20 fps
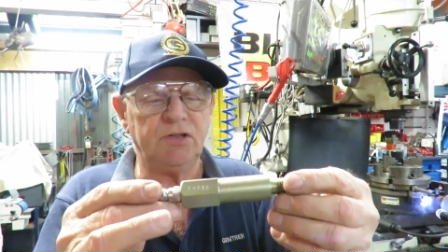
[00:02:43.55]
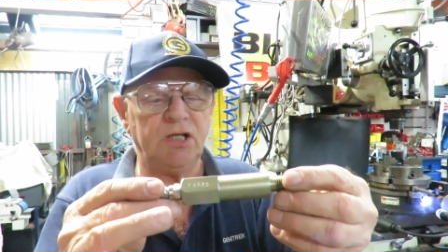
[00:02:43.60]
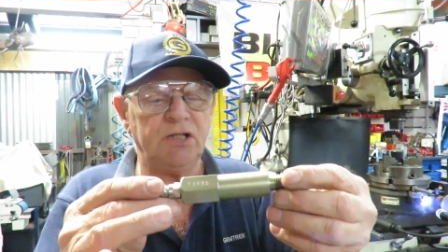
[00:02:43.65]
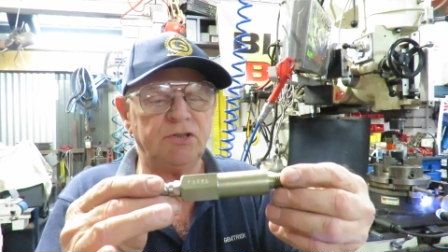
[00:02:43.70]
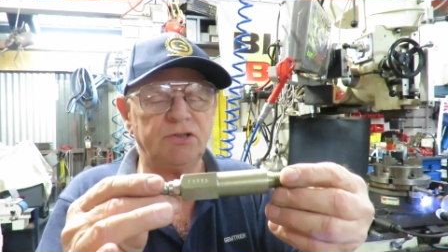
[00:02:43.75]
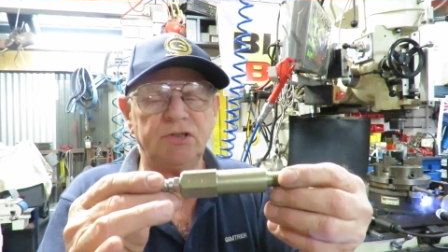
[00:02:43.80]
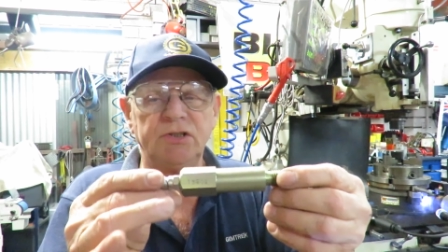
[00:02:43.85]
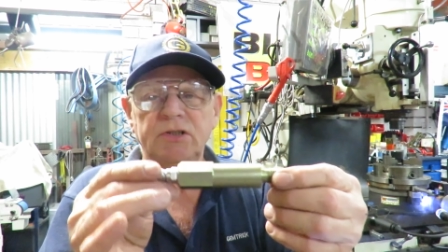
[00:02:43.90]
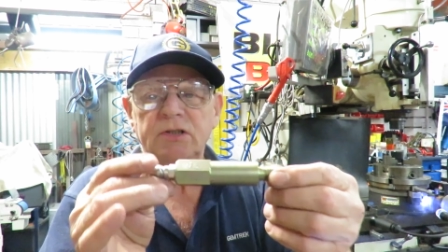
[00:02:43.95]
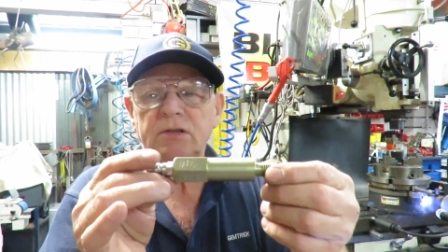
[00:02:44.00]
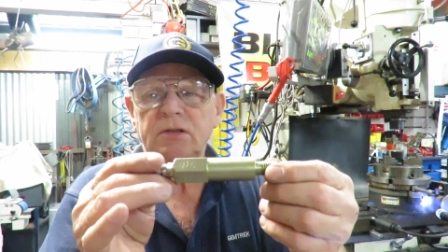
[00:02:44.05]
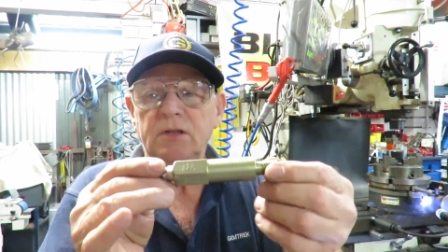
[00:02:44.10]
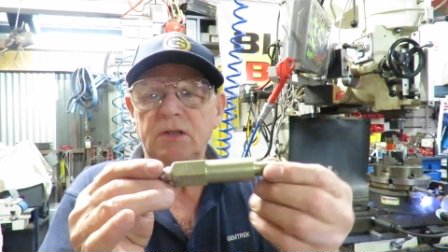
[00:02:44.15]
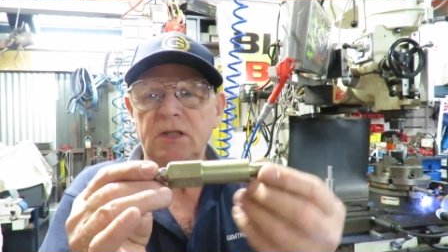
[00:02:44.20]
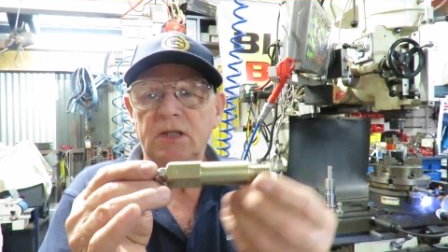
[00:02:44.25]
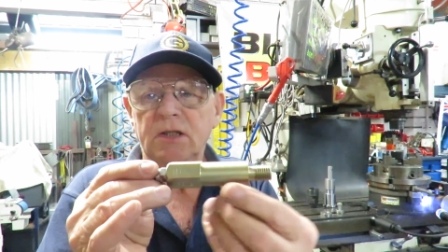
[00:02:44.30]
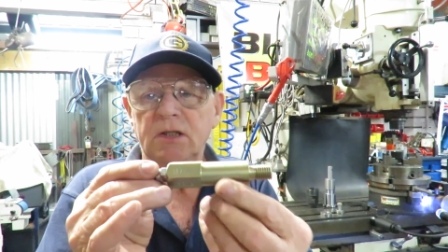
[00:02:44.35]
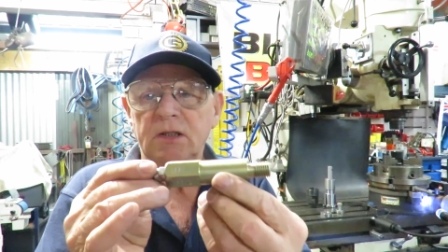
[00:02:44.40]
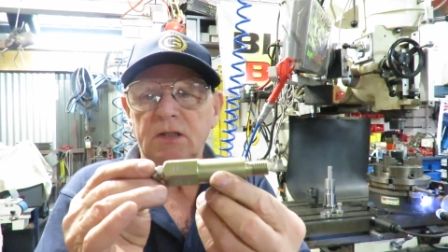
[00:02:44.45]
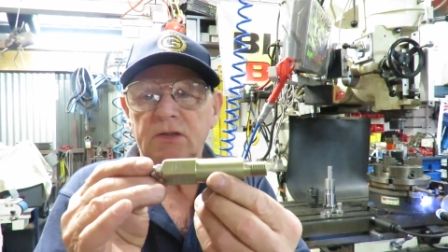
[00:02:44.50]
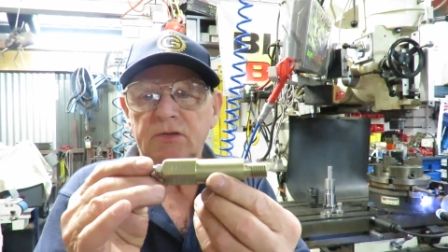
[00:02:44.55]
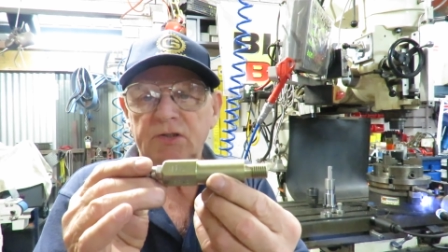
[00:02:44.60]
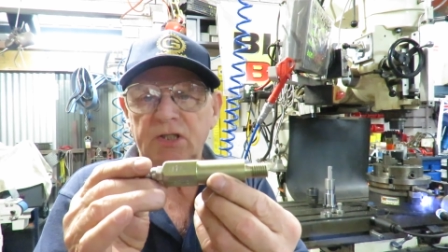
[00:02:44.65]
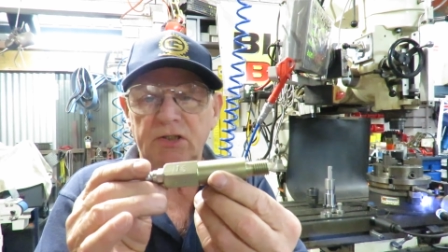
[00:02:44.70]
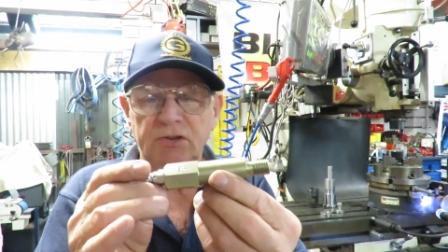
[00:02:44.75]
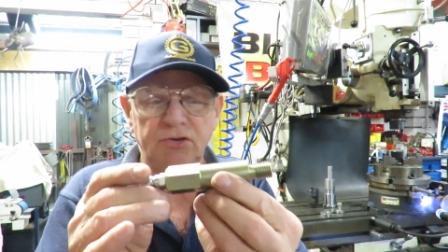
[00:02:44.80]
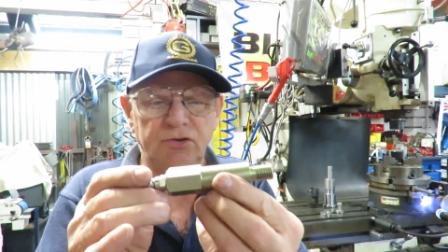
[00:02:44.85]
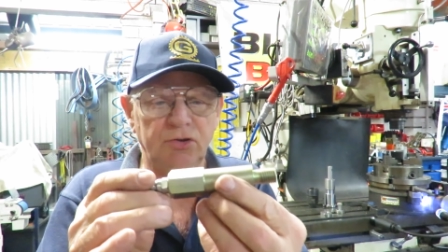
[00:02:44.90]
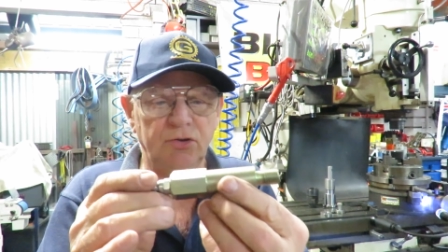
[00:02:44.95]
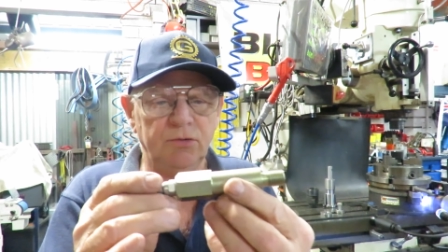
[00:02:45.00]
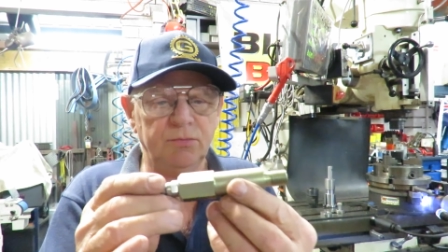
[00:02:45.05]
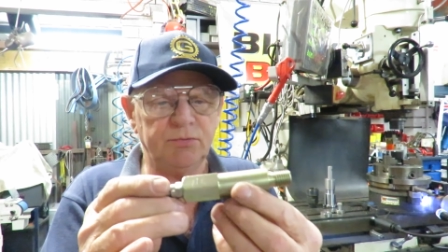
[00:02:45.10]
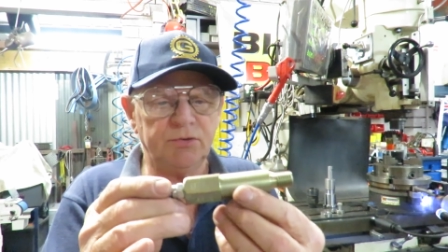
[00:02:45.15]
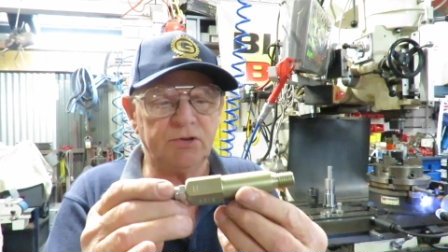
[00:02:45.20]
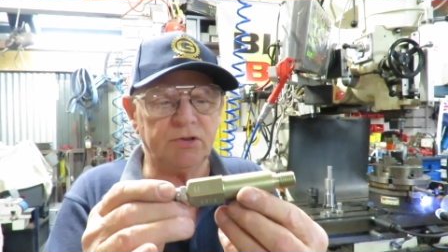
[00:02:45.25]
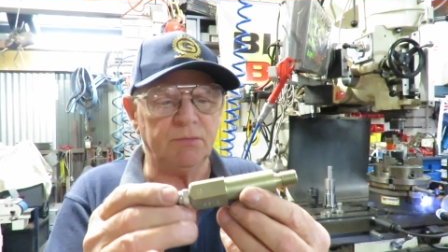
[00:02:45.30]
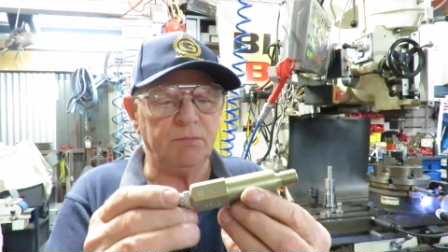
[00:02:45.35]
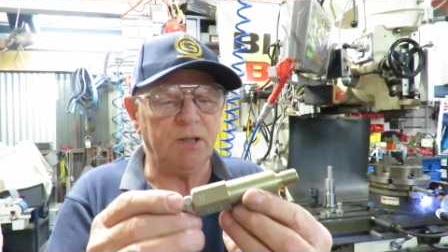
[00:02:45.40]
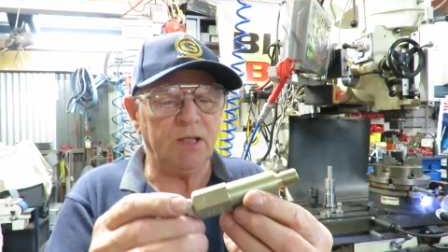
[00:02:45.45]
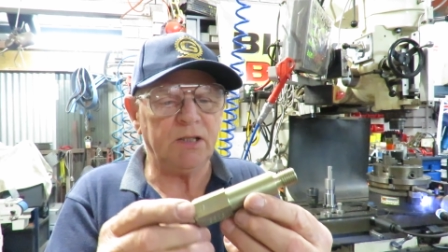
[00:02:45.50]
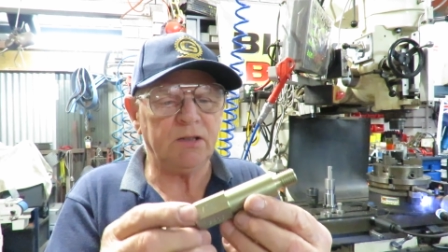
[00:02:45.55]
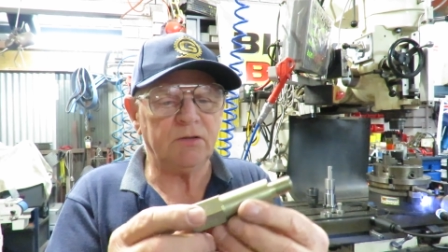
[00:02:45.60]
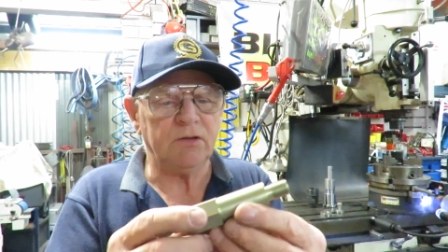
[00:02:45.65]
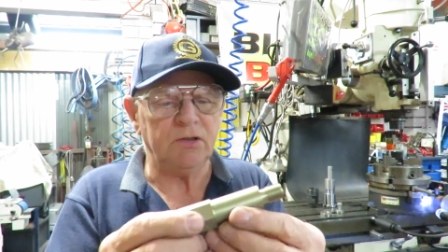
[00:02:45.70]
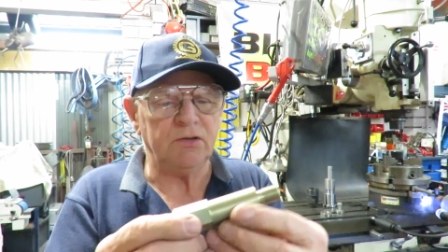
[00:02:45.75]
test test tubes to make.